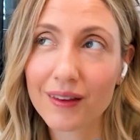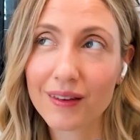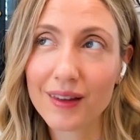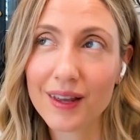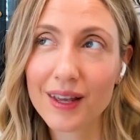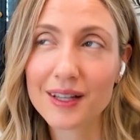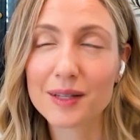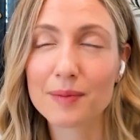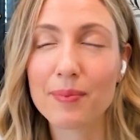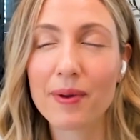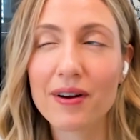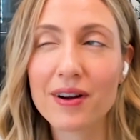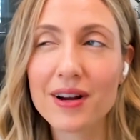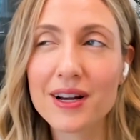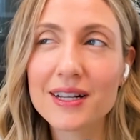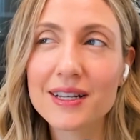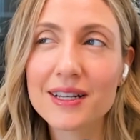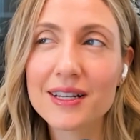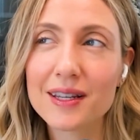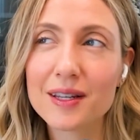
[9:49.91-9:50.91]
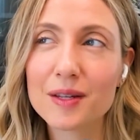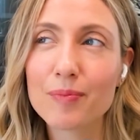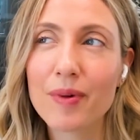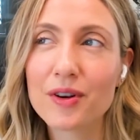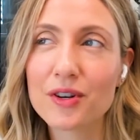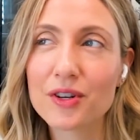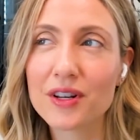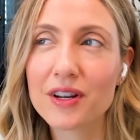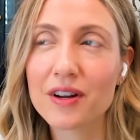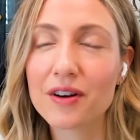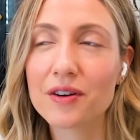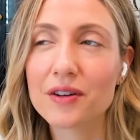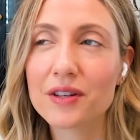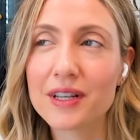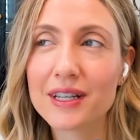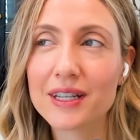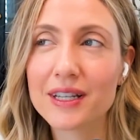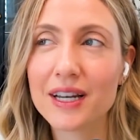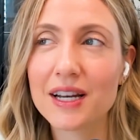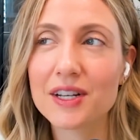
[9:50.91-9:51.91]
experience, especially early
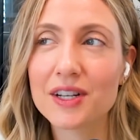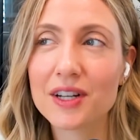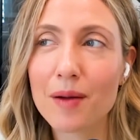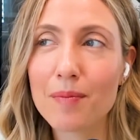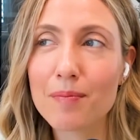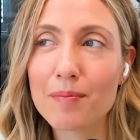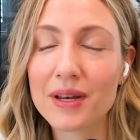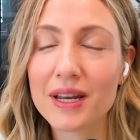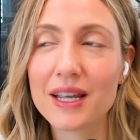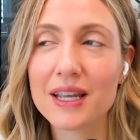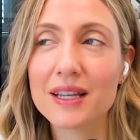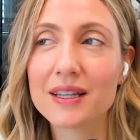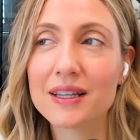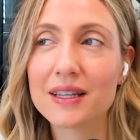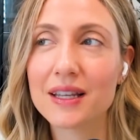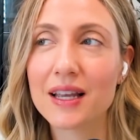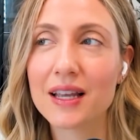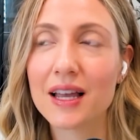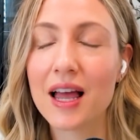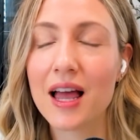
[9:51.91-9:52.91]
stage companies.